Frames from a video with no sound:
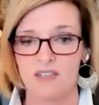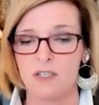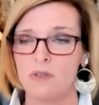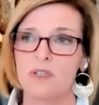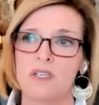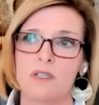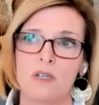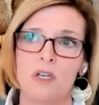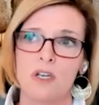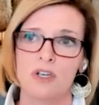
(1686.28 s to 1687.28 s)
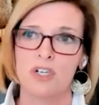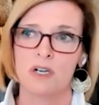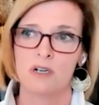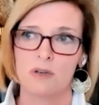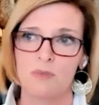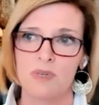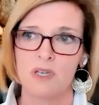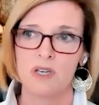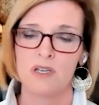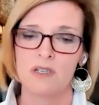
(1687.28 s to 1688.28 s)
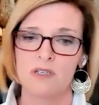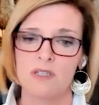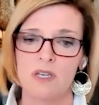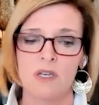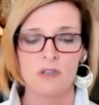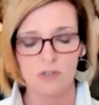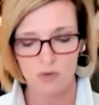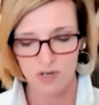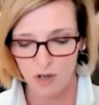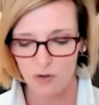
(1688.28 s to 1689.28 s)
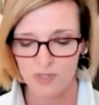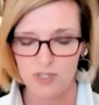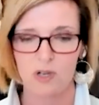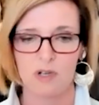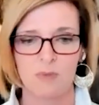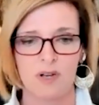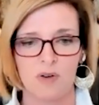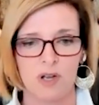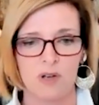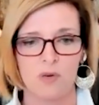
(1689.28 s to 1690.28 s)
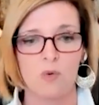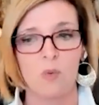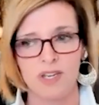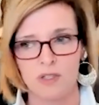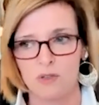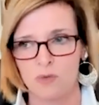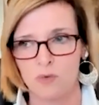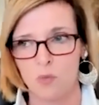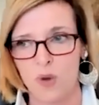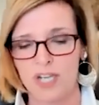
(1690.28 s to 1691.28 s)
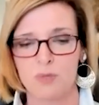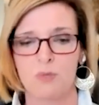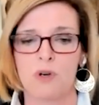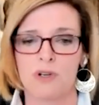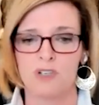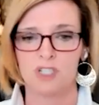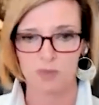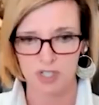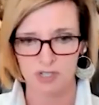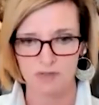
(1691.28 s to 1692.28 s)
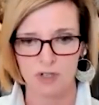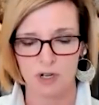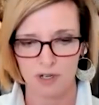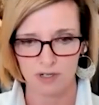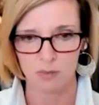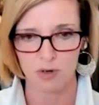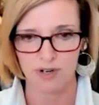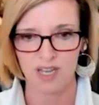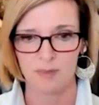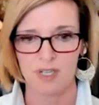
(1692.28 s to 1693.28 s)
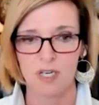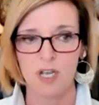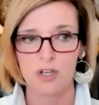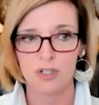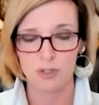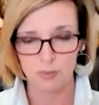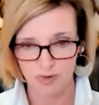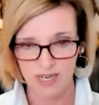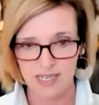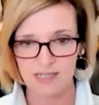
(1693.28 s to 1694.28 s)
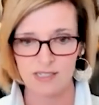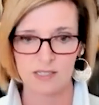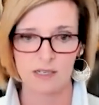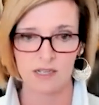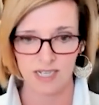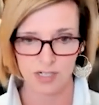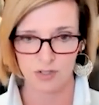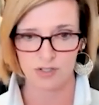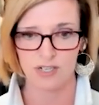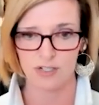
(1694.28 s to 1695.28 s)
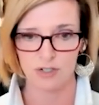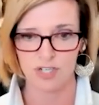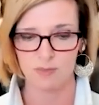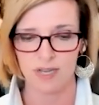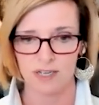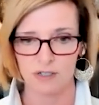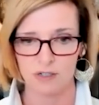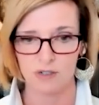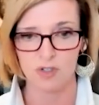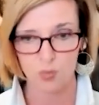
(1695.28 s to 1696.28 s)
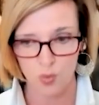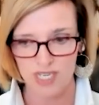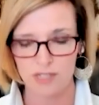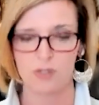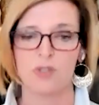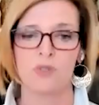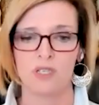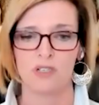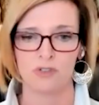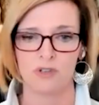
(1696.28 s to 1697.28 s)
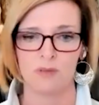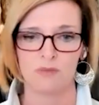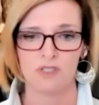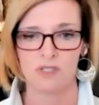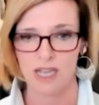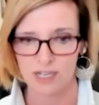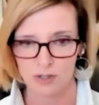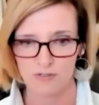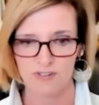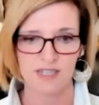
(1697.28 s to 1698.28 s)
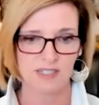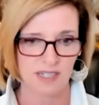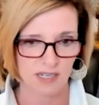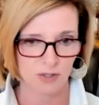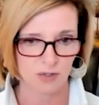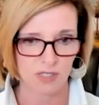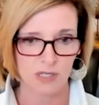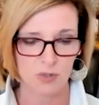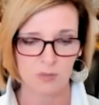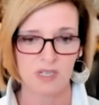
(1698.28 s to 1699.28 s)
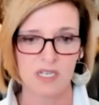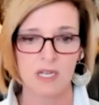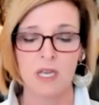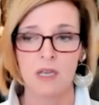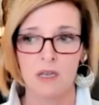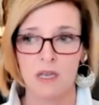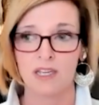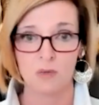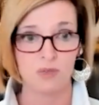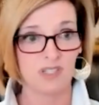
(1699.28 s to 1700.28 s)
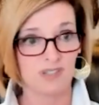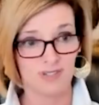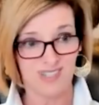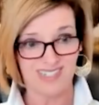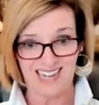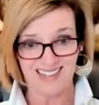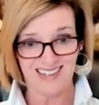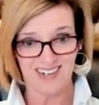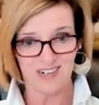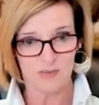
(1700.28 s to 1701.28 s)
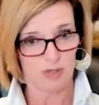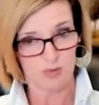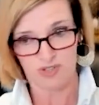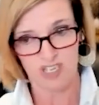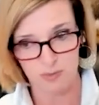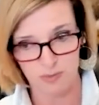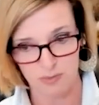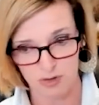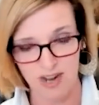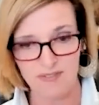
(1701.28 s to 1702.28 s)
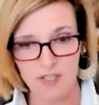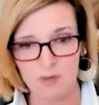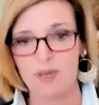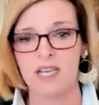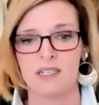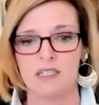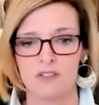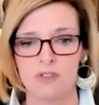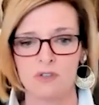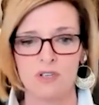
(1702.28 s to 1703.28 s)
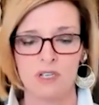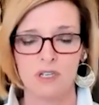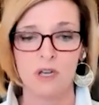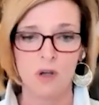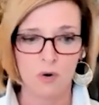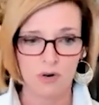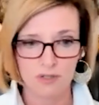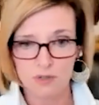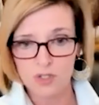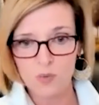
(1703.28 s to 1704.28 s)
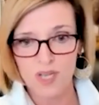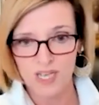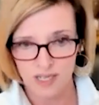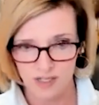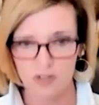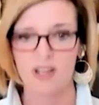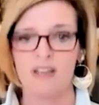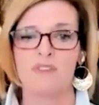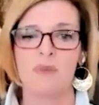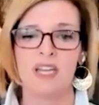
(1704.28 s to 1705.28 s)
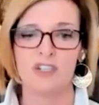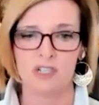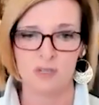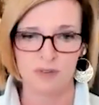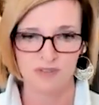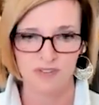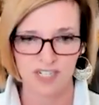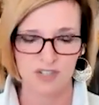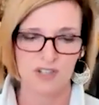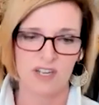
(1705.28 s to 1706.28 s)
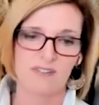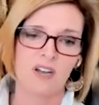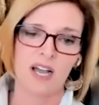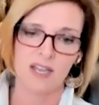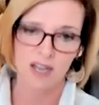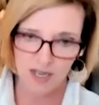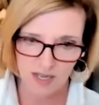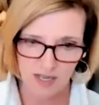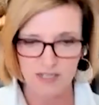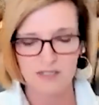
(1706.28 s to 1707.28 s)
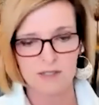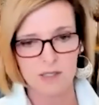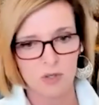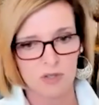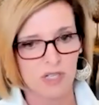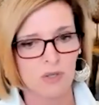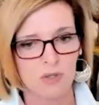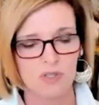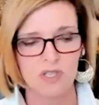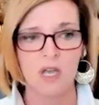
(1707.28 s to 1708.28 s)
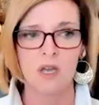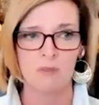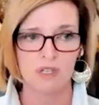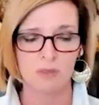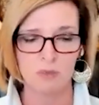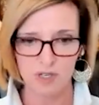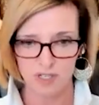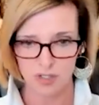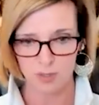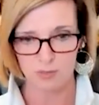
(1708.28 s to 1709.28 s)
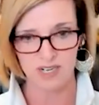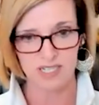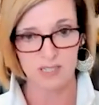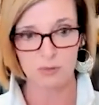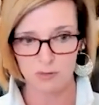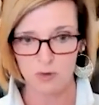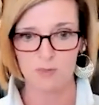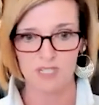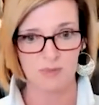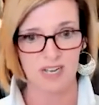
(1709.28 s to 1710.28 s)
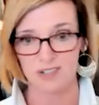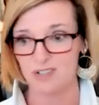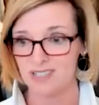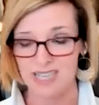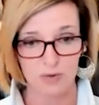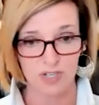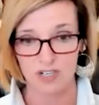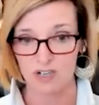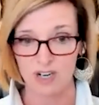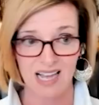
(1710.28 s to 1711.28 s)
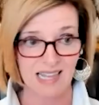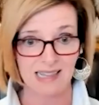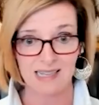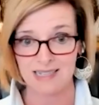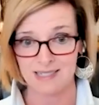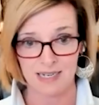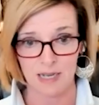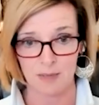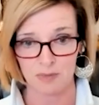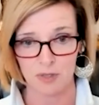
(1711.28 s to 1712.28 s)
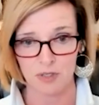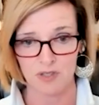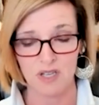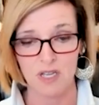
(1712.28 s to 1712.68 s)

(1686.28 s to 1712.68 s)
and then you can share, because so I always talk about how when you watch porn, and especially if you're caught in a porn habit, your brain's electrical energy pattern swings to the extremes, to extra fast and extra slow speed. And it will either stay there, which will keep driving you back into the screen, or it'll swing and you'll have the pendulum effect. You'll have high highs, low lows. But the point is, your brain's performance pattern is out here, less than optimal.